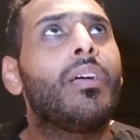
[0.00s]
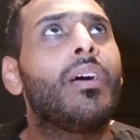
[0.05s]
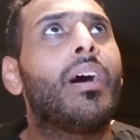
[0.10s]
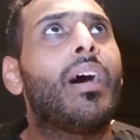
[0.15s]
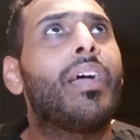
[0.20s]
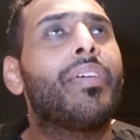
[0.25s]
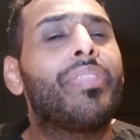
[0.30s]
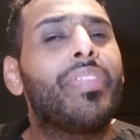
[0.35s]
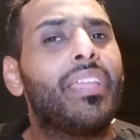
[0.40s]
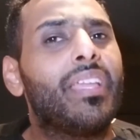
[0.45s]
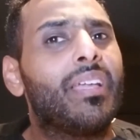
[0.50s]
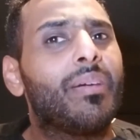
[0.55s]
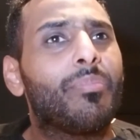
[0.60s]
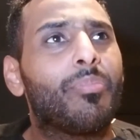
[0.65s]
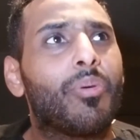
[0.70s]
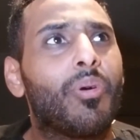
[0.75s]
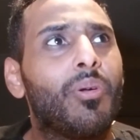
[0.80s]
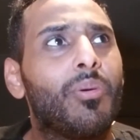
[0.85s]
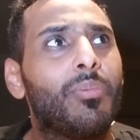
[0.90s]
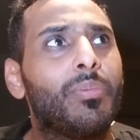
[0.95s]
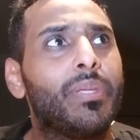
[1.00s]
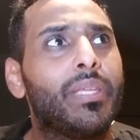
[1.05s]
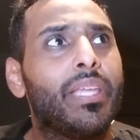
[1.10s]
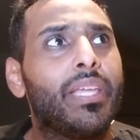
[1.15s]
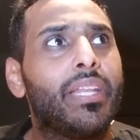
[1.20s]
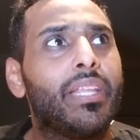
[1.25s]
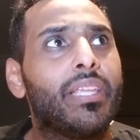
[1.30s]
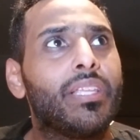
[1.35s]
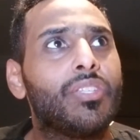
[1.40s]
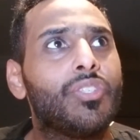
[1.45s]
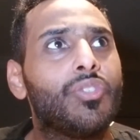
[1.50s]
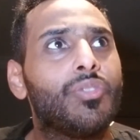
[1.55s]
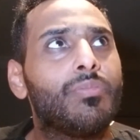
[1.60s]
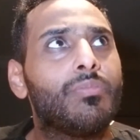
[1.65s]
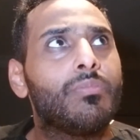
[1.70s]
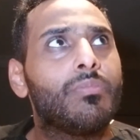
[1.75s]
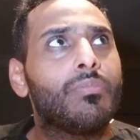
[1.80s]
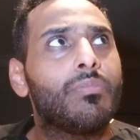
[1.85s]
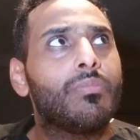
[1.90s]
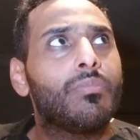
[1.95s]
I think I'm probably getting
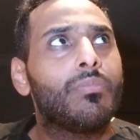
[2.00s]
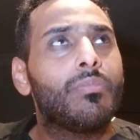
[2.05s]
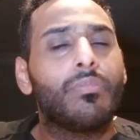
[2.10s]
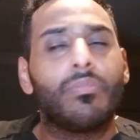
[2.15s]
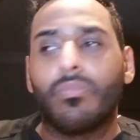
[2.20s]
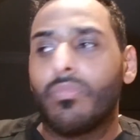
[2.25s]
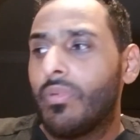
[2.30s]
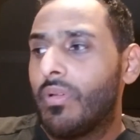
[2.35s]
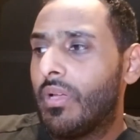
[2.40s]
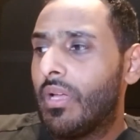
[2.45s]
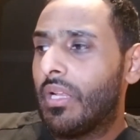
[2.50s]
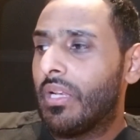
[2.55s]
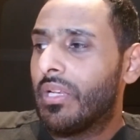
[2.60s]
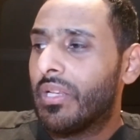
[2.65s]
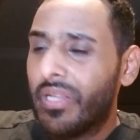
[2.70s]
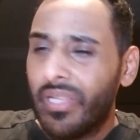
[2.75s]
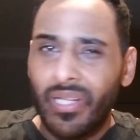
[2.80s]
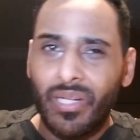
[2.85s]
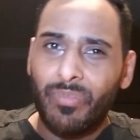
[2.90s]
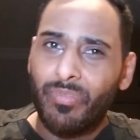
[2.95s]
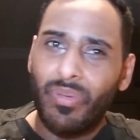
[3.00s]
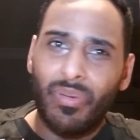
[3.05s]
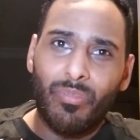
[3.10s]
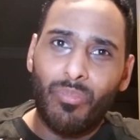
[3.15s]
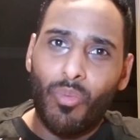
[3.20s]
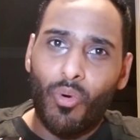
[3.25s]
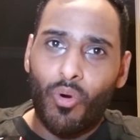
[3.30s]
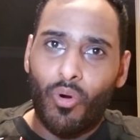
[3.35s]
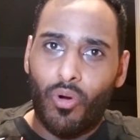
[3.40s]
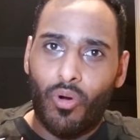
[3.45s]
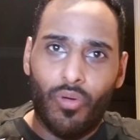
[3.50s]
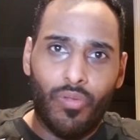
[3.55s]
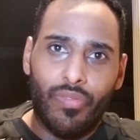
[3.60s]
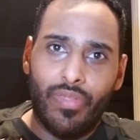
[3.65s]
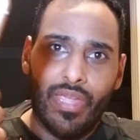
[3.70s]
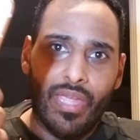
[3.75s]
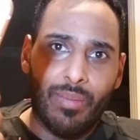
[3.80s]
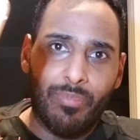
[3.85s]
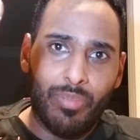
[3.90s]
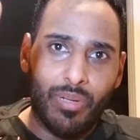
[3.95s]
a little bit more on
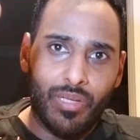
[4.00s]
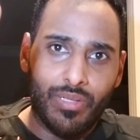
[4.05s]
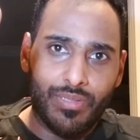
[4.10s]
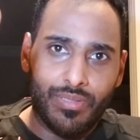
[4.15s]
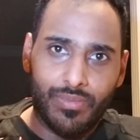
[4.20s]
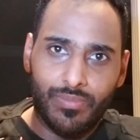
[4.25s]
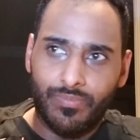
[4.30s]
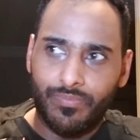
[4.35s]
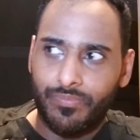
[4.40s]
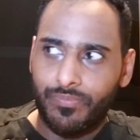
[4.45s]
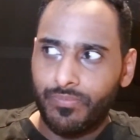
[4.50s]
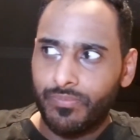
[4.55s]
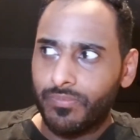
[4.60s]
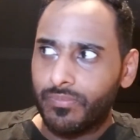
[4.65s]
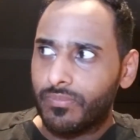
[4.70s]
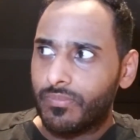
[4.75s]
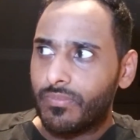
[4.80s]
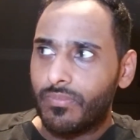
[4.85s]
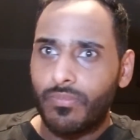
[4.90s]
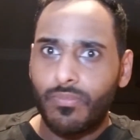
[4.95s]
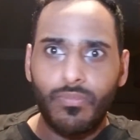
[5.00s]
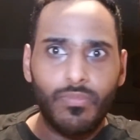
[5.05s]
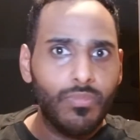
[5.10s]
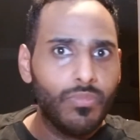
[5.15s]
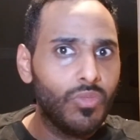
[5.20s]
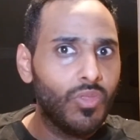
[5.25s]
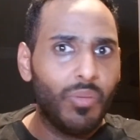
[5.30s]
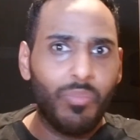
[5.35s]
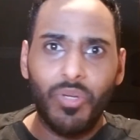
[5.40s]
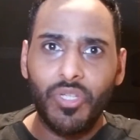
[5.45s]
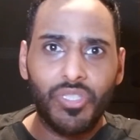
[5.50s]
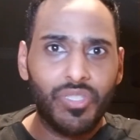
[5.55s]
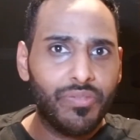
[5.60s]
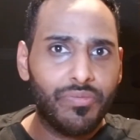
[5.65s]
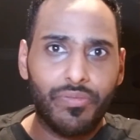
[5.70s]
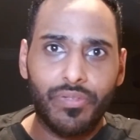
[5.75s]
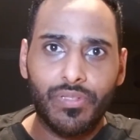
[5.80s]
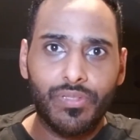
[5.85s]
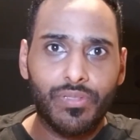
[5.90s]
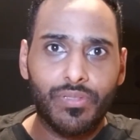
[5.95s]
the 8 Plus. Not much
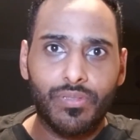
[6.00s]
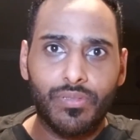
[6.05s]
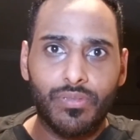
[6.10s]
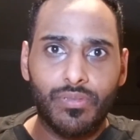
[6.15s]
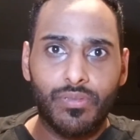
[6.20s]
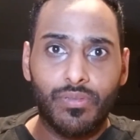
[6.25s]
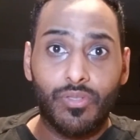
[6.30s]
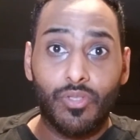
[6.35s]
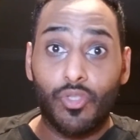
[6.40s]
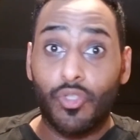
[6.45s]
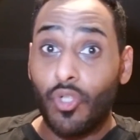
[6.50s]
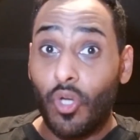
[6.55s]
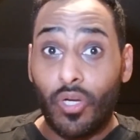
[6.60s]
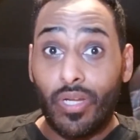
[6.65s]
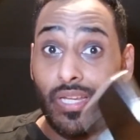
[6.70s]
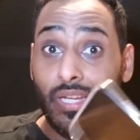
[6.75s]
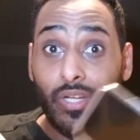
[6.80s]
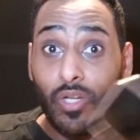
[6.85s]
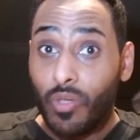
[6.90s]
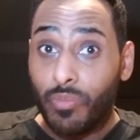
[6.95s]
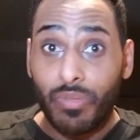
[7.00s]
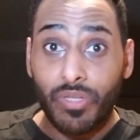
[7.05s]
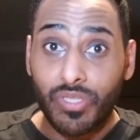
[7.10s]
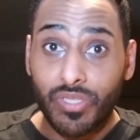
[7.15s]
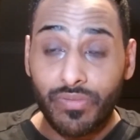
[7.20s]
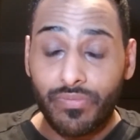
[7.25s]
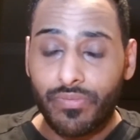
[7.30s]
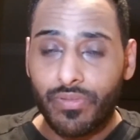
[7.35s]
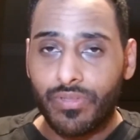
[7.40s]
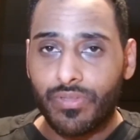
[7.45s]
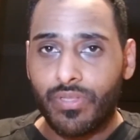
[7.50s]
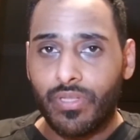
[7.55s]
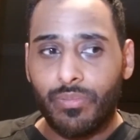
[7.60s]
difference. Shockingly, not much difference.